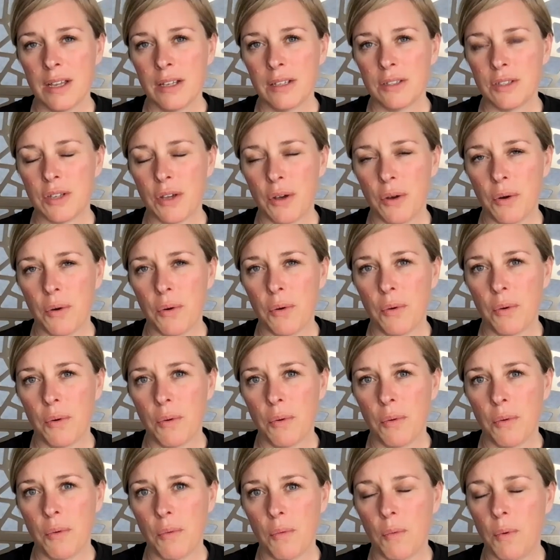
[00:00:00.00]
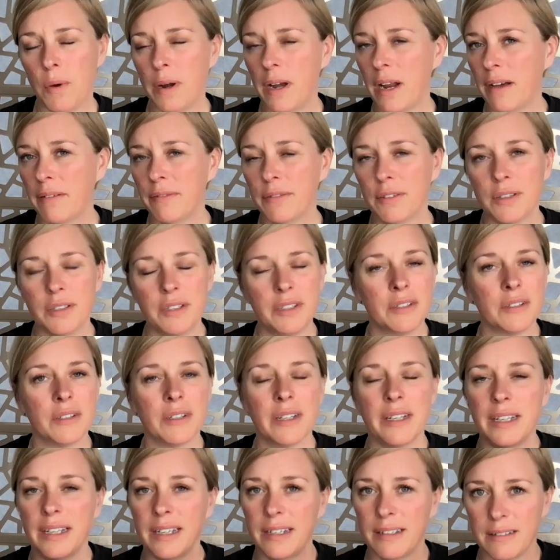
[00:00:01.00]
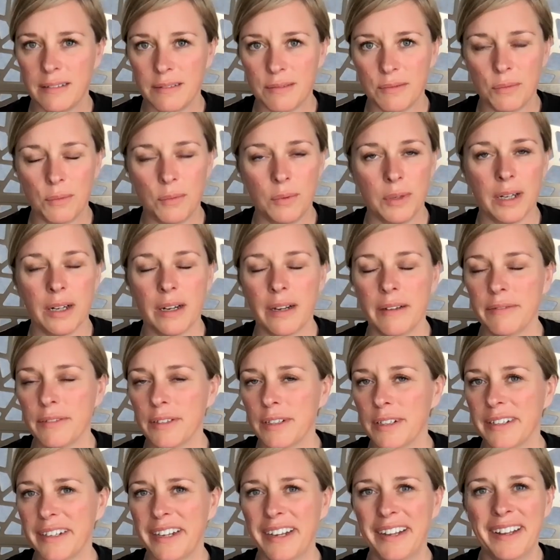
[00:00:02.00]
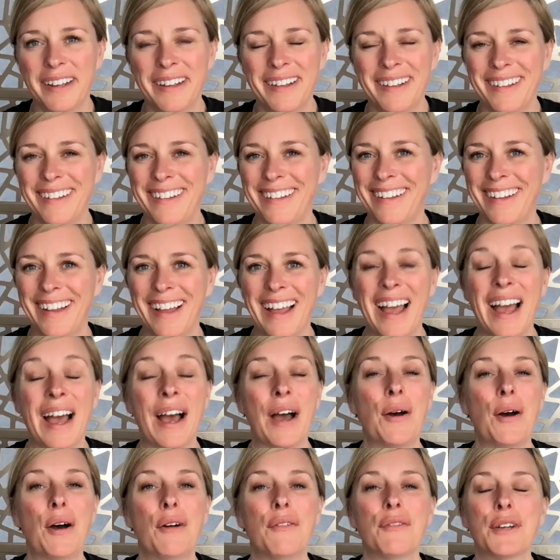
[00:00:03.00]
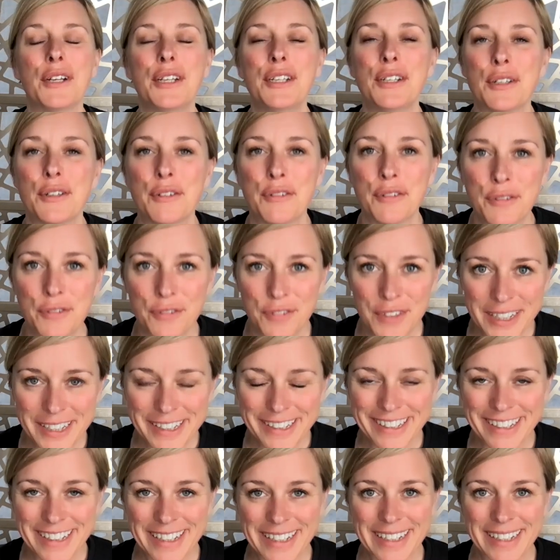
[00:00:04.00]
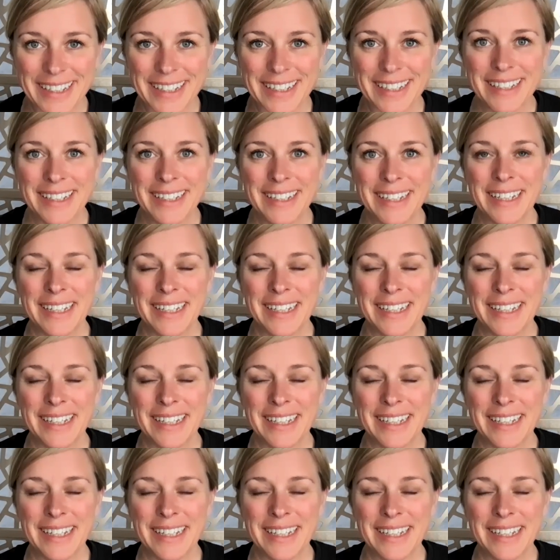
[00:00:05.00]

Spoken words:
So whatever you're in, wherever, however you're feeling,